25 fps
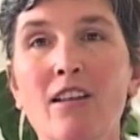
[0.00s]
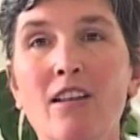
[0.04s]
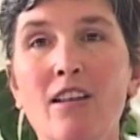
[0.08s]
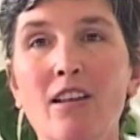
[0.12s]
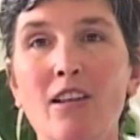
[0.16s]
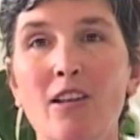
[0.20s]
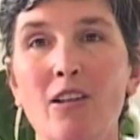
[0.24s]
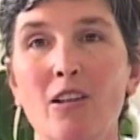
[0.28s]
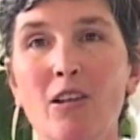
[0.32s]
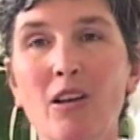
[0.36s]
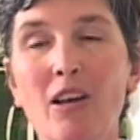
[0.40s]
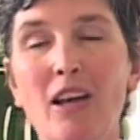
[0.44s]

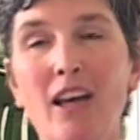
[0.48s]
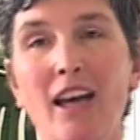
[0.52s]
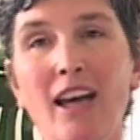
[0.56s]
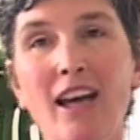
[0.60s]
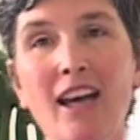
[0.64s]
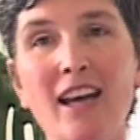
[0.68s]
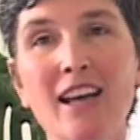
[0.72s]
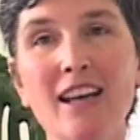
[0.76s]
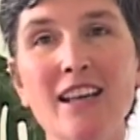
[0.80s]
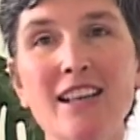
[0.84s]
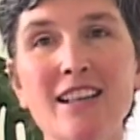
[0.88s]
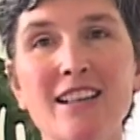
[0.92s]

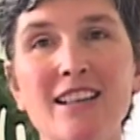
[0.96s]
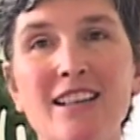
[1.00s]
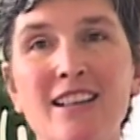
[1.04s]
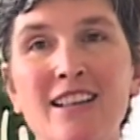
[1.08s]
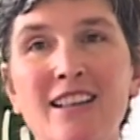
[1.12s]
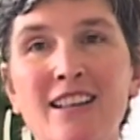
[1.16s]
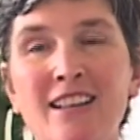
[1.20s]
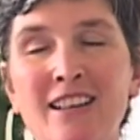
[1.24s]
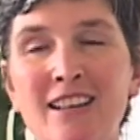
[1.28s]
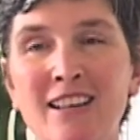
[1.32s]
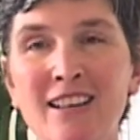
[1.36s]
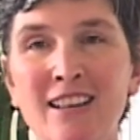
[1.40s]
Okay.
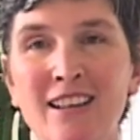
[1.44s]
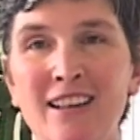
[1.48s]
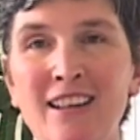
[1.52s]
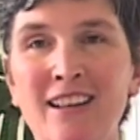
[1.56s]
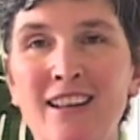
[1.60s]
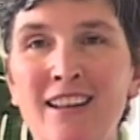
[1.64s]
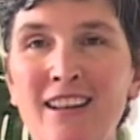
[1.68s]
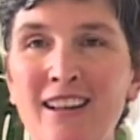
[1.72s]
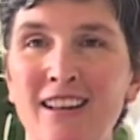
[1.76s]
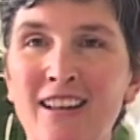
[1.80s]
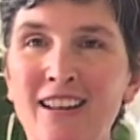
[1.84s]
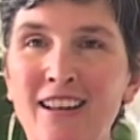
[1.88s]

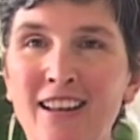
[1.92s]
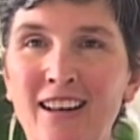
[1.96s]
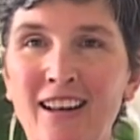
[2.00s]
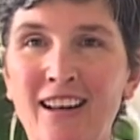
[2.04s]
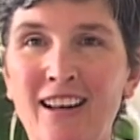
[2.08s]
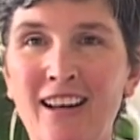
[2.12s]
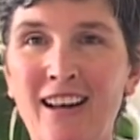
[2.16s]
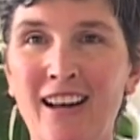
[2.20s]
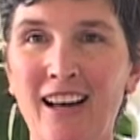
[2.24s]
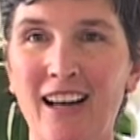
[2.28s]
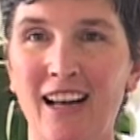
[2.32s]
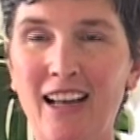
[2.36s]

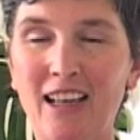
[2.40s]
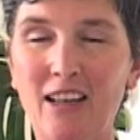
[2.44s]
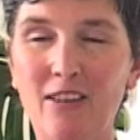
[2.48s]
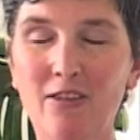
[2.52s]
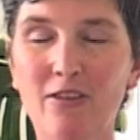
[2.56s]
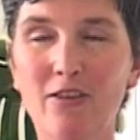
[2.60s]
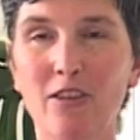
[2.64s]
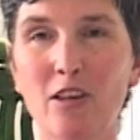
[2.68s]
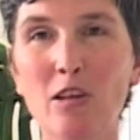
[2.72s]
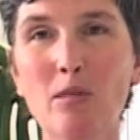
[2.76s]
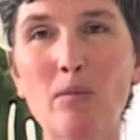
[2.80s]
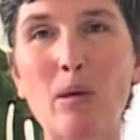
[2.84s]
I can
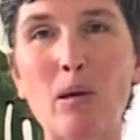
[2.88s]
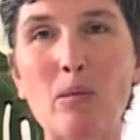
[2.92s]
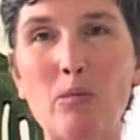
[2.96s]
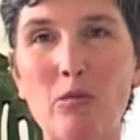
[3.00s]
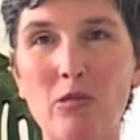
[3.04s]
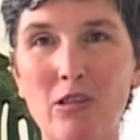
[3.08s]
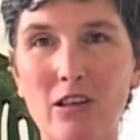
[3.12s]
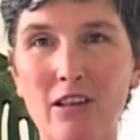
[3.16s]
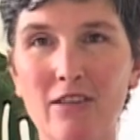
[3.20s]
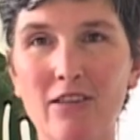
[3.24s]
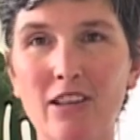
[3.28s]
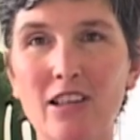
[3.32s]
feel my
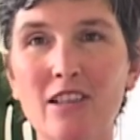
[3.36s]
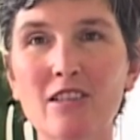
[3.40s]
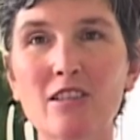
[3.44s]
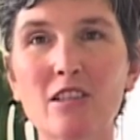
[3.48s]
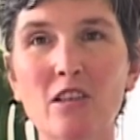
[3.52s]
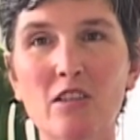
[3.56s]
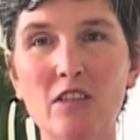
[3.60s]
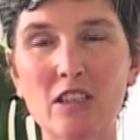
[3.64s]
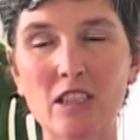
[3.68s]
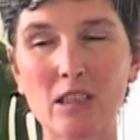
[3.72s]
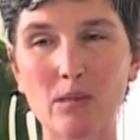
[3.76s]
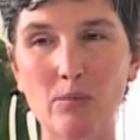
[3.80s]
breathing sort
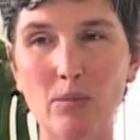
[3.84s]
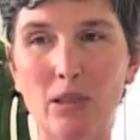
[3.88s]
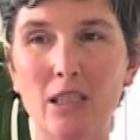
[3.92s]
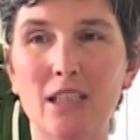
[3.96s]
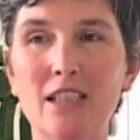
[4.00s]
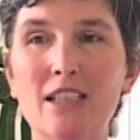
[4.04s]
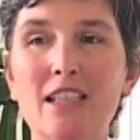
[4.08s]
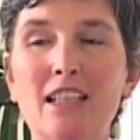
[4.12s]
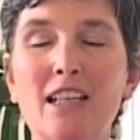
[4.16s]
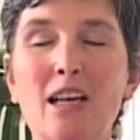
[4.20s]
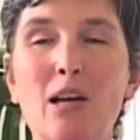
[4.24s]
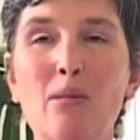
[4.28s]
of
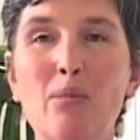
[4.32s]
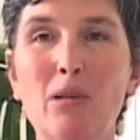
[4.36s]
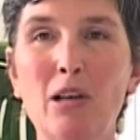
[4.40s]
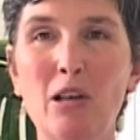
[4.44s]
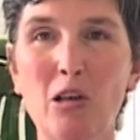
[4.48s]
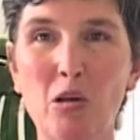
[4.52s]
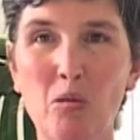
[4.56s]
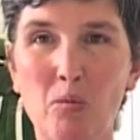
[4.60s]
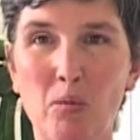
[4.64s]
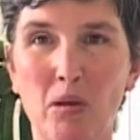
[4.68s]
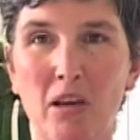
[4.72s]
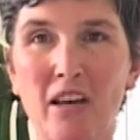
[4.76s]
speeding up a
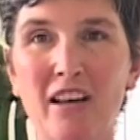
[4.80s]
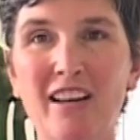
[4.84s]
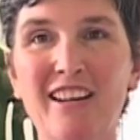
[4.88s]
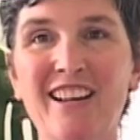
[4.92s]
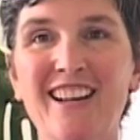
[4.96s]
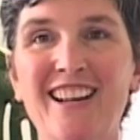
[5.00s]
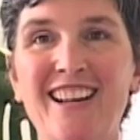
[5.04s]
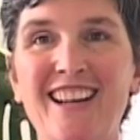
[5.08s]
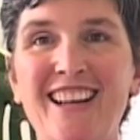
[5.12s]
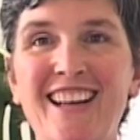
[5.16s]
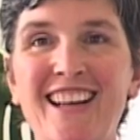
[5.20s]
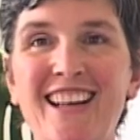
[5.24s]
little bit.
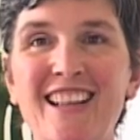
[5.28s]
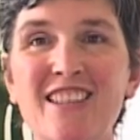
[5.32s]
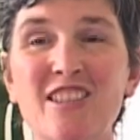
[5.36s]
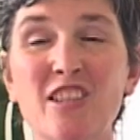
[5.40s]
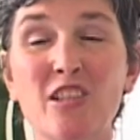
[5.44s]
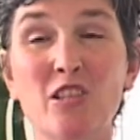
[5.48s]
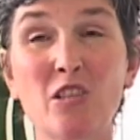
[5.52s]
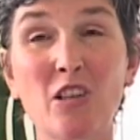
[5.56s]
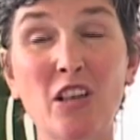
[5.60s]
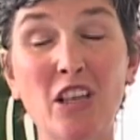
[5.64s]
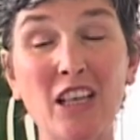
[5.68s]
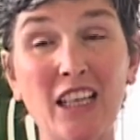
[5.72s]
So
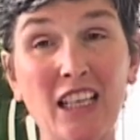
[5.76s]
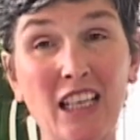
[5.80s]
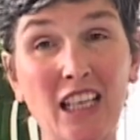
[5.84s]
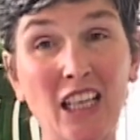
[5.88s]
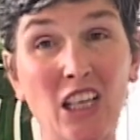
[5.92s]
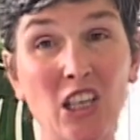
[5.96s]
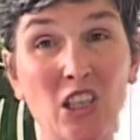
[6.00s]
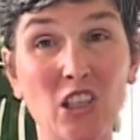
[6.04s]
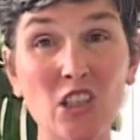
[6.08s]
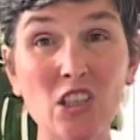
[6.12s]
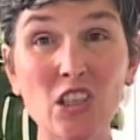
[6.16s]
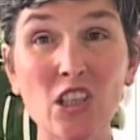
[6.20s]
you
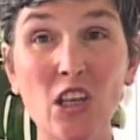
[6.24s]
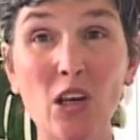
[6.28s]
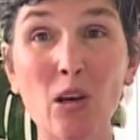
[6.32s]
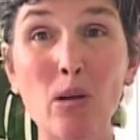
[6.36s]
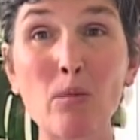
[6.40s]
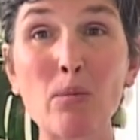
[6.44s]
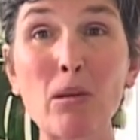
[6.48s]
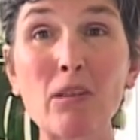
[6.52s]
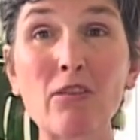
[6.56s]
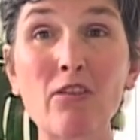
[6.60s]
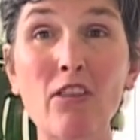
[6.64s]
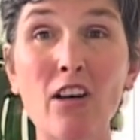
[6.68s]
could go a
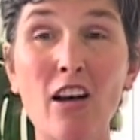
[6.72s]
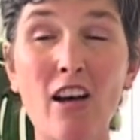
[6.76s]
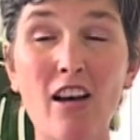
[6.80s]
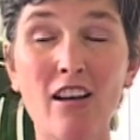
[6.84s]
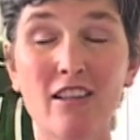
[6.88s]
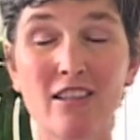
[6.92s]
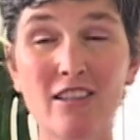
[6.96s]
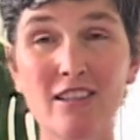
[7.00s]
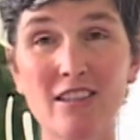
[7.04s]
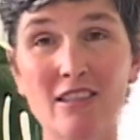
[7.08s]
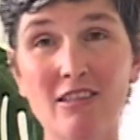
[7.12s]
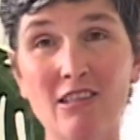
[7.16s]
bit
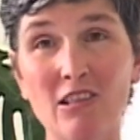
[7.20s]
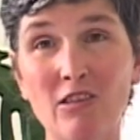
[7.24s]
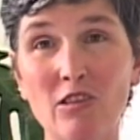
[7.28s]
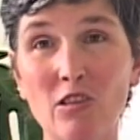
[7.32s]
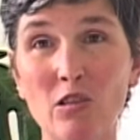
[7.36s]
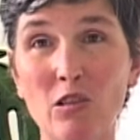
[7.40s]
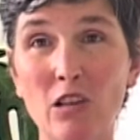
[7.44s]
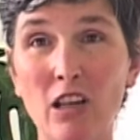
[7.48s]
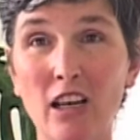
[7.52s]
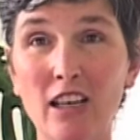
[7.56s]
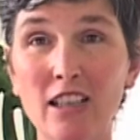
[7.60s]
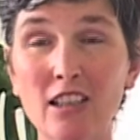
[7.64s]
faster if
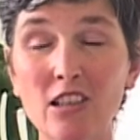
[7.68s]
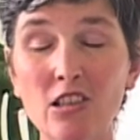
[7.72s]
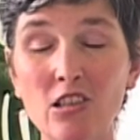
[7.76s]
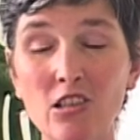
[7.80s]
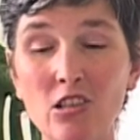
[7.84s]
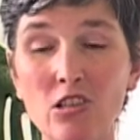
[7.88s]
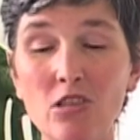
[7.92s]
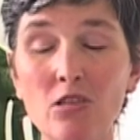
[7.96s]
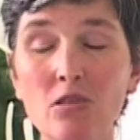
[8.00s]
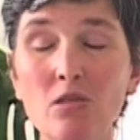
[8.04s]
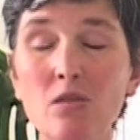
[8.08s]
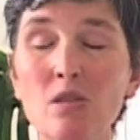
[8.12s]
you'd like
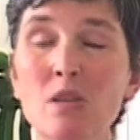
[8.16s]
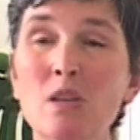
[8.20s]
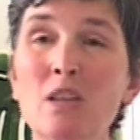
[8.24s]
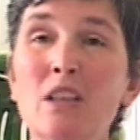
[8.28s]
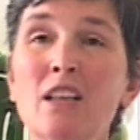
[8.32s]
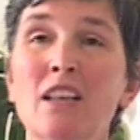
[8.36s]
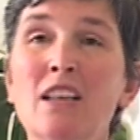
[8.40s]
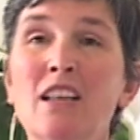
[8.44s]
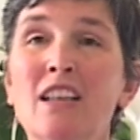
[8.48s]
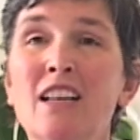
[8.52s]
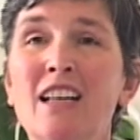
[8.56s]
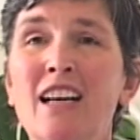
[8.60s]
to.
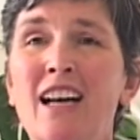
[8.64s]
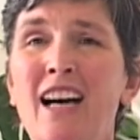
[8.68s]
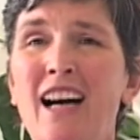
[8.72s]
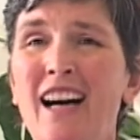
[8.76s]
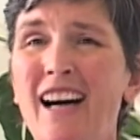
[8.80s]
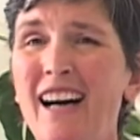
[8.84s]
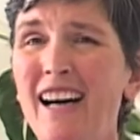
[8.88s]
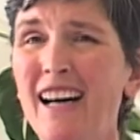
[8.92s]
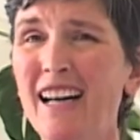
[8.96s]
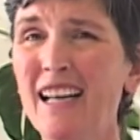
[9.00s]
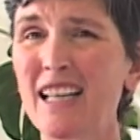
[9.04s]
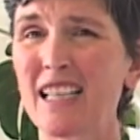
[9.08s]

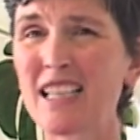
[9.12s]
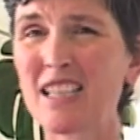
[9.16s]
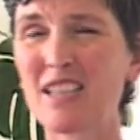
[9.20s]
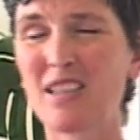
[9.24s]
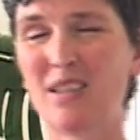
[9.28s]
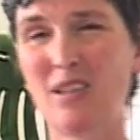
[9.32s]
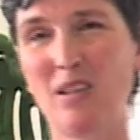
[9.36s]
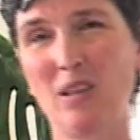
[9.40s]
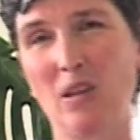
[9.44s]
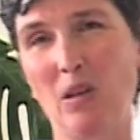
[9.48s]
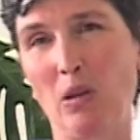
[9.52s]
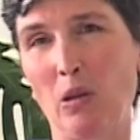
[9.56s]

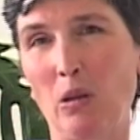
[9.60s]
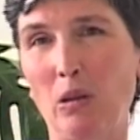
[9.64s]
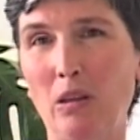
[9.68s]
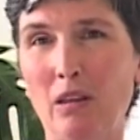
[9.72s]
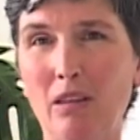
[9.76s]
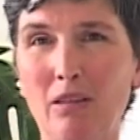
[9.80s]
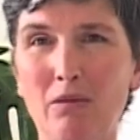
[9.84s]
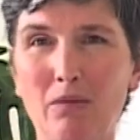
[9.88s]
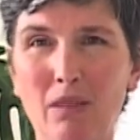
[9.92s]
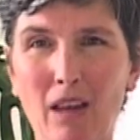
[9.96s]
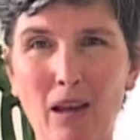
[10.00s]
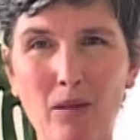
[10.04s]

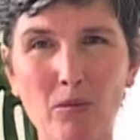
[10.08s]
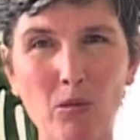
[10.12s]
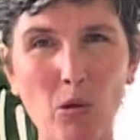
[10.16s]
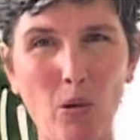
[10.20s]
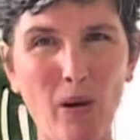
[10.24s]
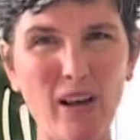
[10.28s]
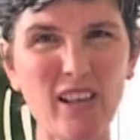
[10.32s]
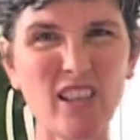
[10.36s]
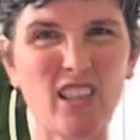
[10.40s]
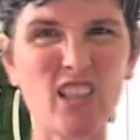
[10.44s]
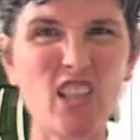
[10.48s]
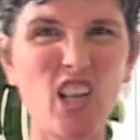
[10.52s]
I'm
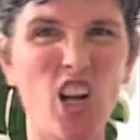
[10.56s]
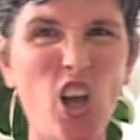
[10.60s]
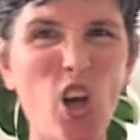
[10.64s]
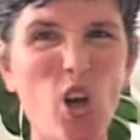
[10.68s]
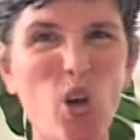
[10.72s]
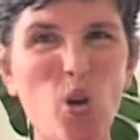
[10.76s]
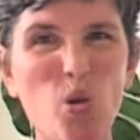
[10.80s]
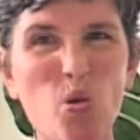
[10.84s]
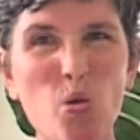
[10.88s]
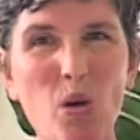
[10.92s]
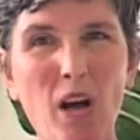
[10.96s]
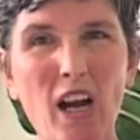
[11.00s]
quite
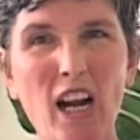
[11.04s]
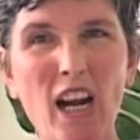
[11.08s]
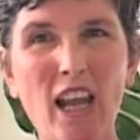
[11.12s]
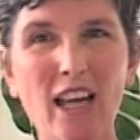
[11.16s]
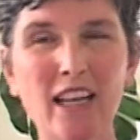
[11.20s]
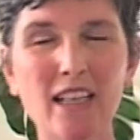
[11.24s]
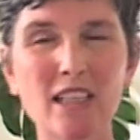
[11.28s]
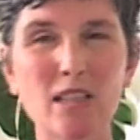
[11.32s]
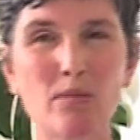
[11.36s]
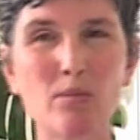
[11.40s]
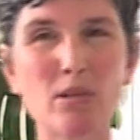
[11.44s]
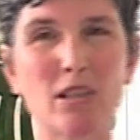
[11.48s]
slow. I
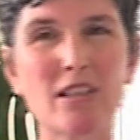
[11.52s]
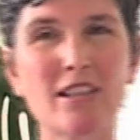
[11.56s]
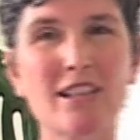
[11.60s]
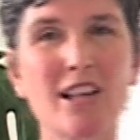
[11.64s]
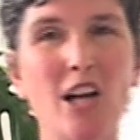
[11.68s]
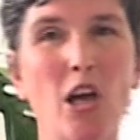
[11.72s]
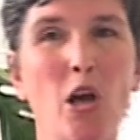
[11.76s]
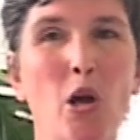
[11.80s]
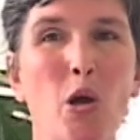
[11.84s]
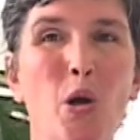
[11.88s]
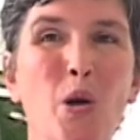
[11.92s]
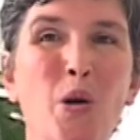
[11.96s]
like to be slow.